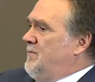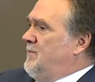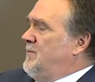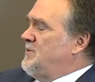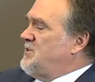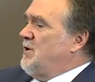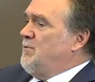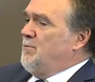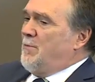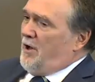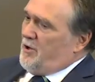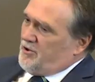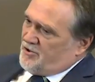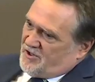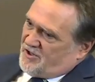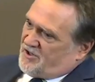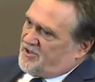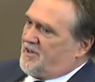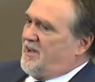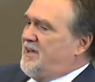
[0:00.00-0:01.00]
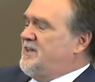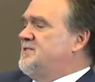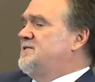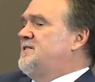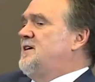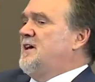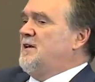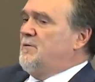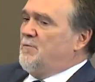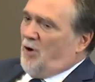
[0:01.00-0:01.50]
So Moses stays
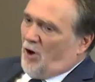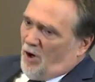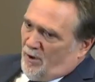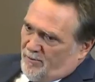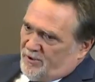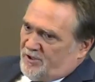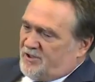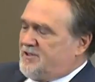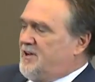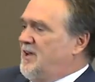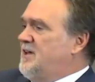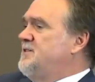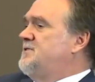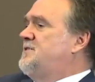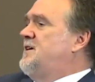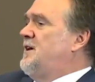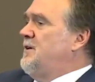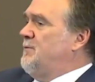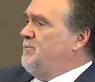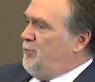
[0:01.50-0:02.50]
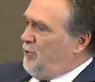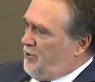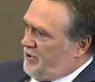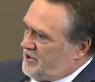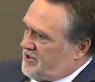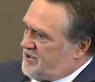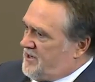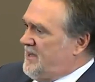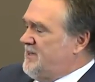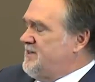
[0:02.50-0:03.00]
dead, Muhammad stays dead, Buddha
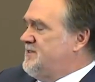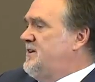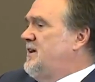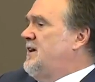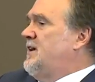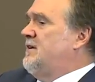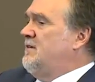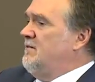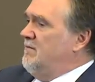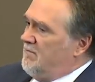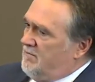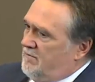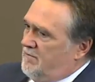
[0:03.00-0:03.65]
stays dead.